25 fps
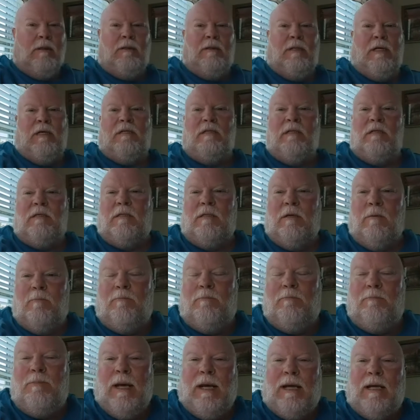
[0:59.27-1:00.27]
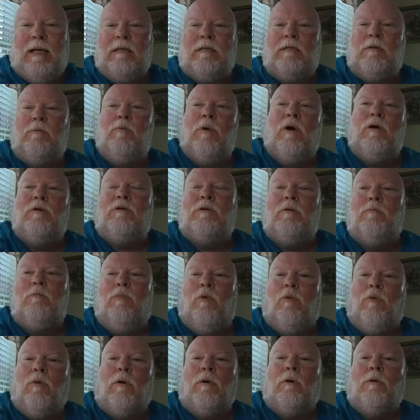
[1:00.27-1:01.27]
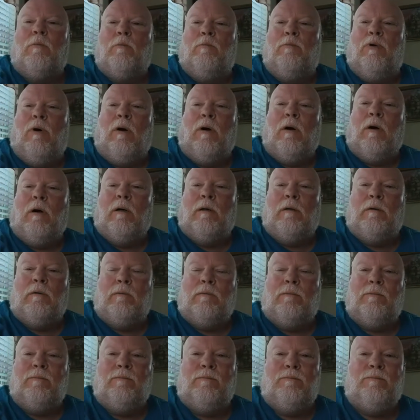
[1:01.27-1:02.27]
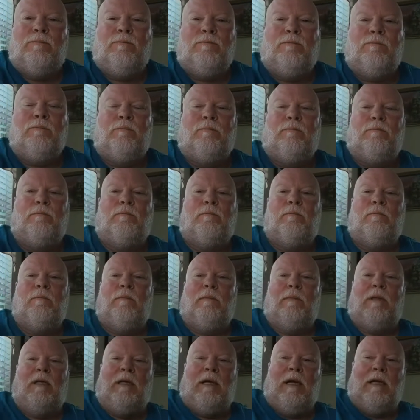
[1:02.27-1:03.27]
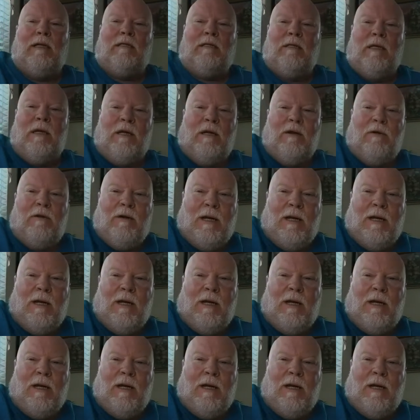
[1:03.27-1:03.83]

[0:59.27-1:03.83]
This is the biggest, most important part. The next thing you